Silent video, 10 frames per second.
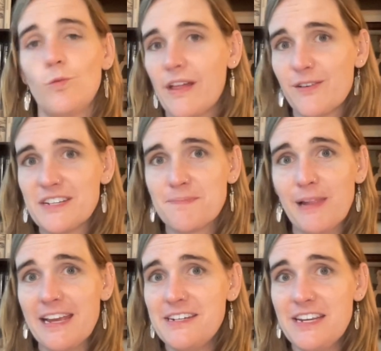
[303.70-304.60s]
Whether it's
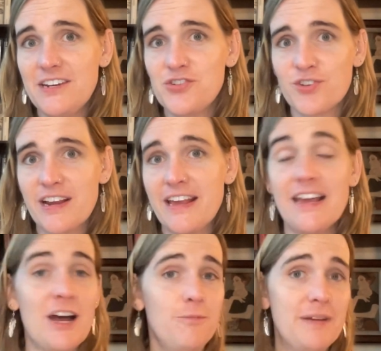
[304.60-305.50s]
planting a tree,
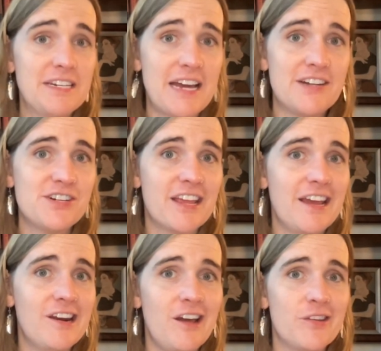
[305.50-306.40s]
helping to
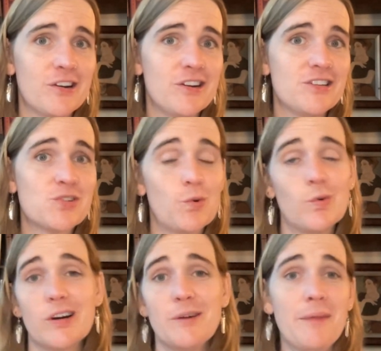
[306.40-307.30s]
educate others,
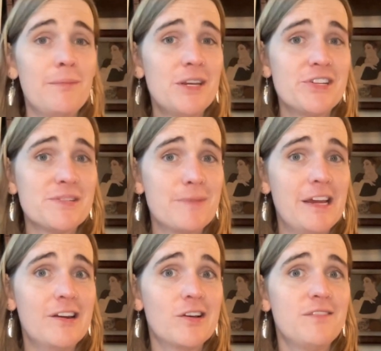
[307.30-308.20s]
or maybe just
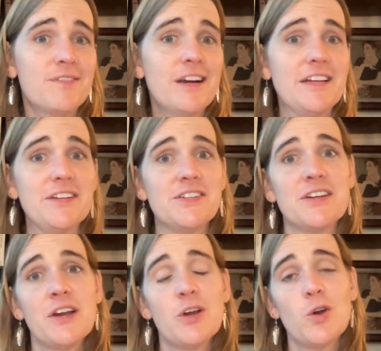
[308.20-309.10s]
being a good friend,
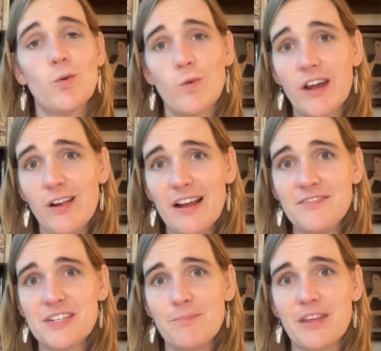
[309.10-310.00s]
we all
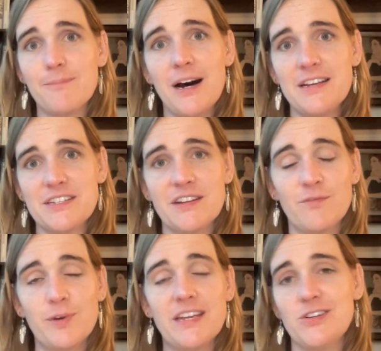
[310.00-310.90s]
have something
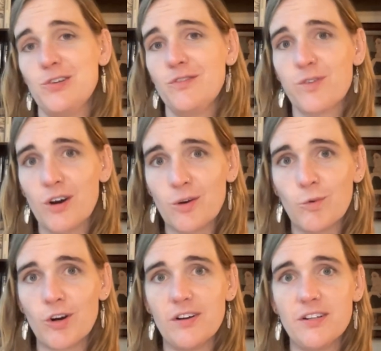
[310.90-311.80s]
positive we can do for our
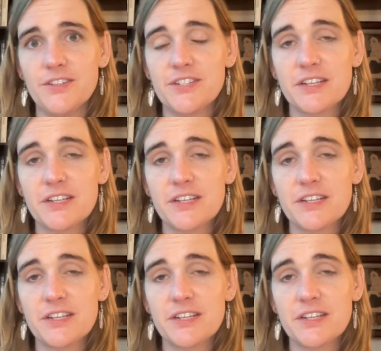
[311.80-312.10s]
world.